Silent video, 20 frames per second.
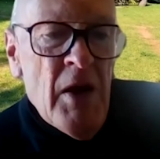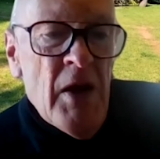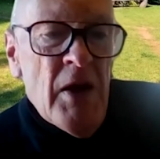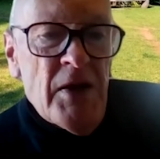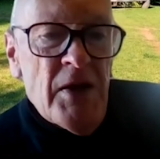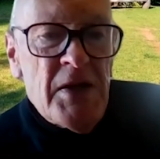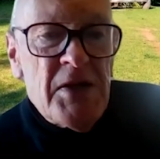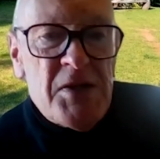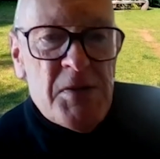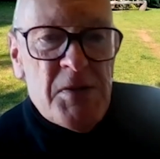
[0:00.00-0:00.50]

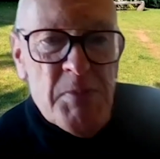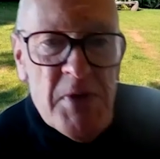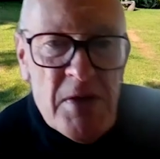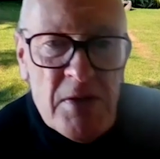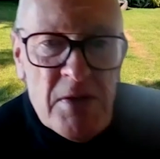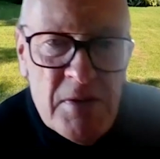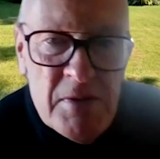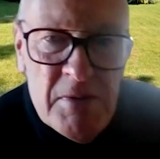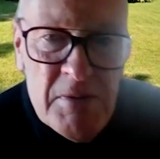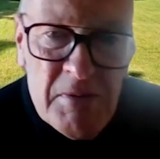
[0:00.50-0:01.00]
Nick
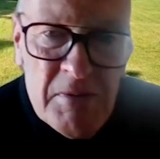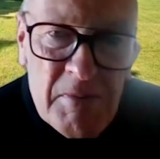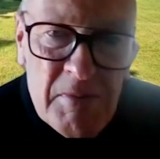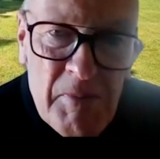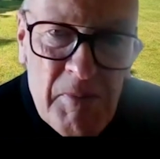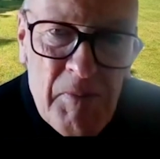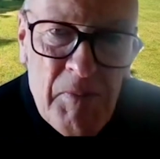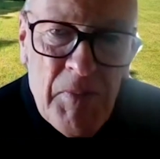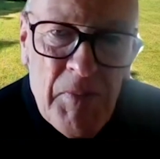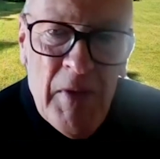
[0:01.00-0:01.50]
Smith
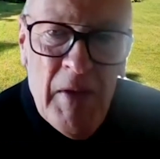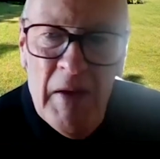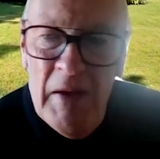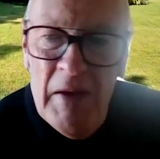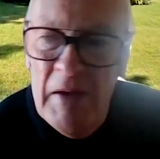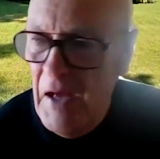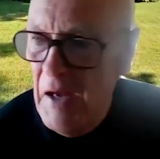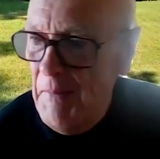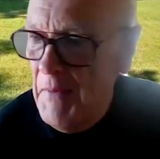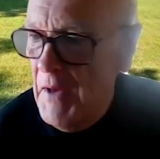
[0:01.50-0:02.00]
came